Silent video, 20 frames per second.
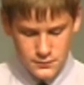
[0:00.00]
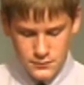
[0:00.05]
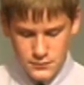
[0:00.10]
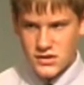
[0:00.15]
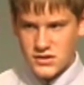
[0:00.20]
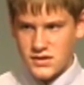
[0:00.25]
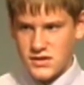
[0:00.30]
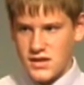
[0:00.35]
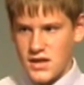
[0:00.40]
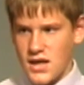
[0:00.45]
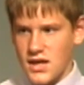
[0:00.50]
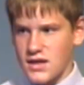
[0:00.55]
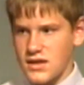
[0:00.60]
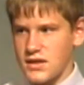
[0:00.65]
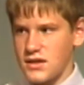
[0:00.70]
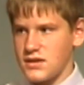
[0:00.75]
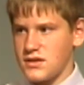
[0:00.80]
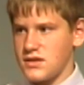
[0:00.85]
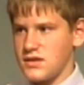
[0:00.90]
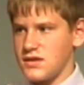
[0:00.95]

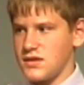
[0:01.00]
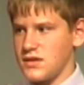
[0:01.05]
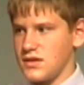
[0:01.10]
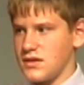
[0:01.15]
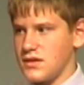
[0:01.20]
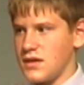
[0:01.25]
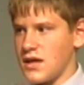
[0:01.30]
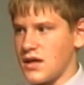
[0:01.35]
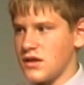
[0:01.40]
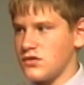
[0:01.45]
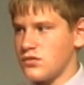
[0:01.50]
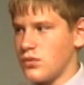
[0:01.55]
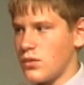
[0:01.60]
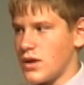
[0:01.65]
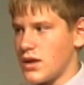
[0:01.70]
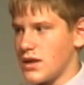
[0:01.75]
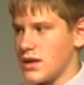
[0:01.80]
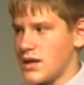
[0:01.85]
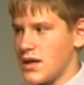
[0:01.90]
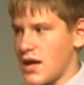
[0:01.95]
That's
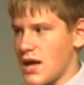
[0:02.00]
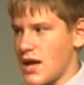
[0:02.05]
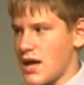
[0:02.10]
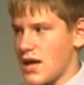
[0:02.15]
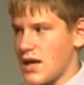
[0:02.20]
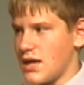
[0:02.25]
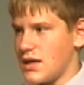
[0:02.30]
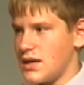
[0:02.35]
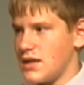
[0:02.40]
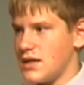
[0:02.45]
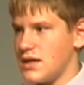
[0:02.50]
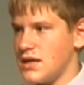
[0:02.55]
what God